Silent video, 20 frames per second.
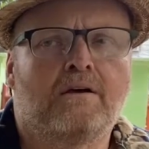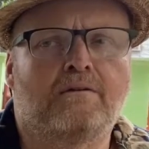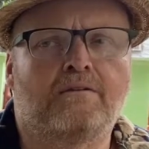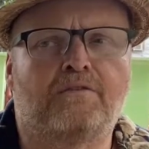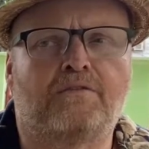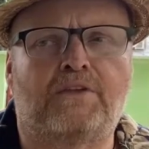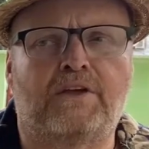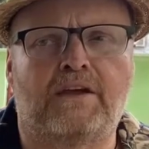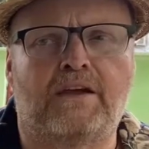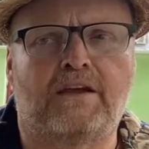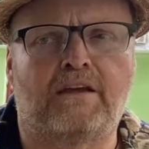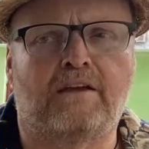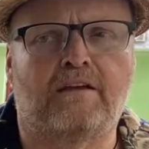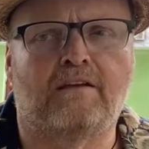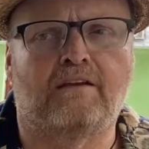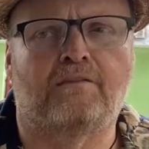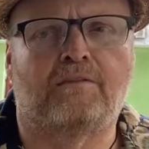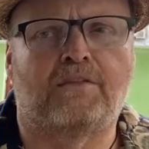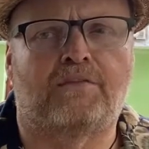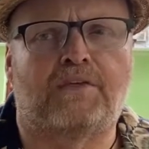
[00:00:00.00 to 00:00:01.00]
The,
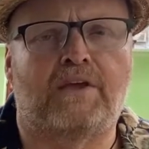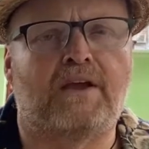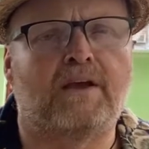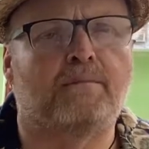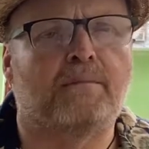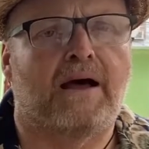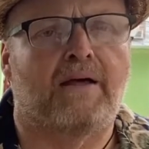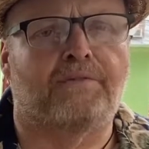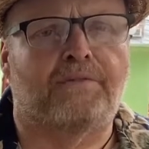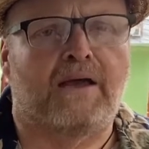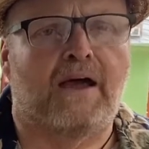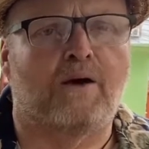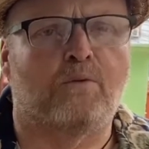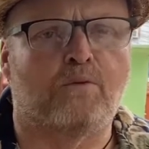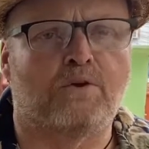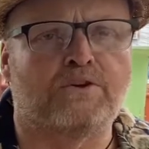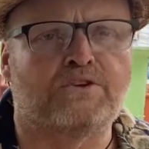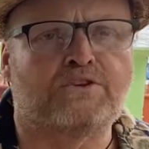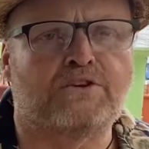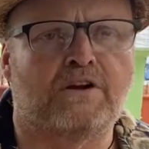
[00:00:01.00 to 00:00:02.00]
the thing about that
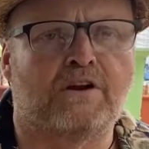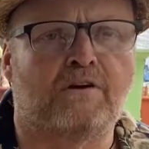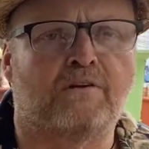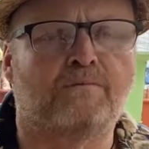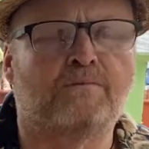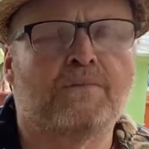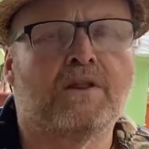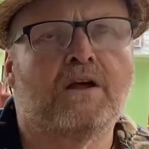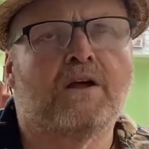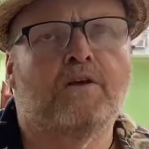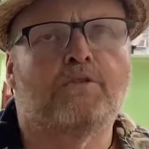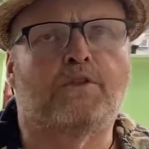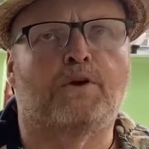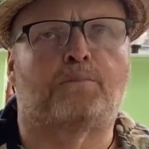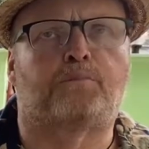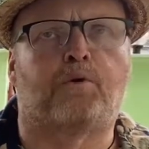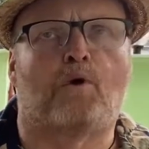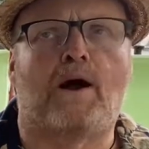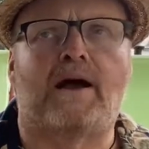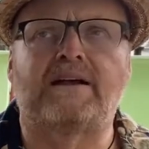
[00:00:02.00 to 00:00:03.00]
was, you know, the
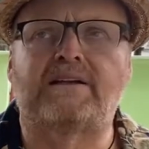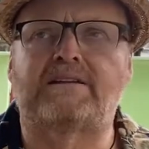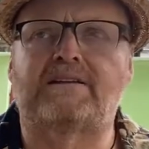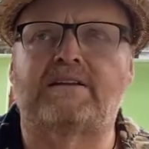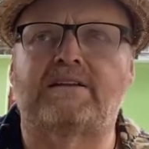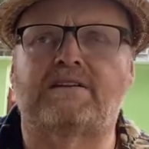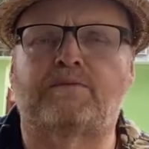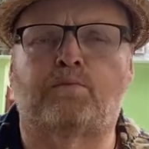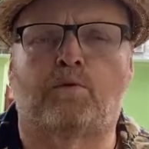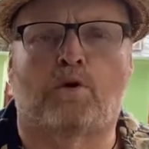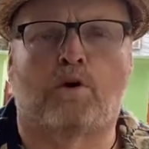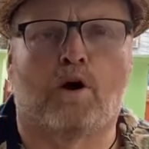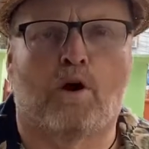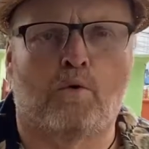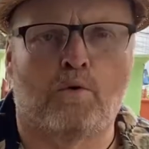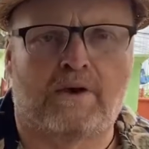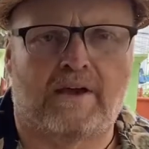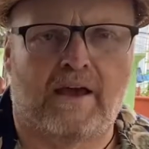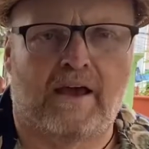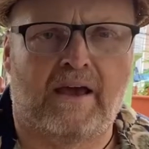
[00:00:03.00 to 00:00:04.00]
prices were
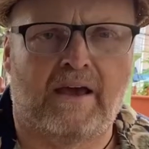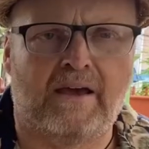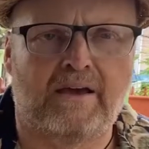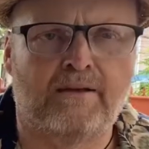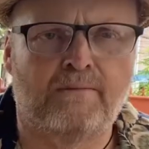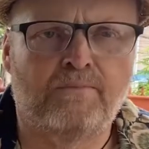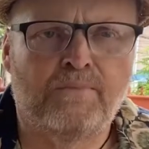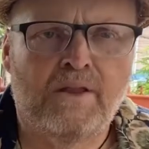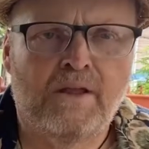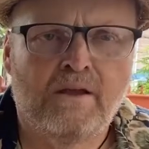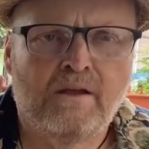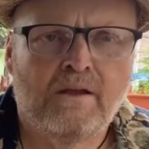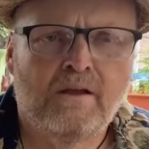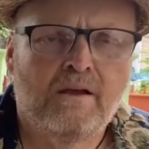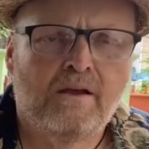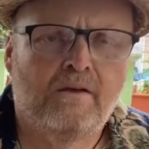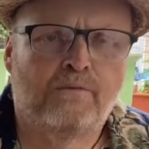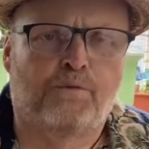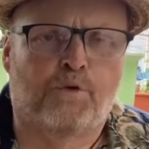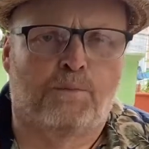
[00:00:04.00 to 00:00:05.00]
okay
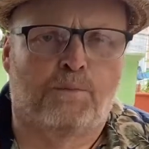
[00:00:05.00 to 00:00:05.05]
for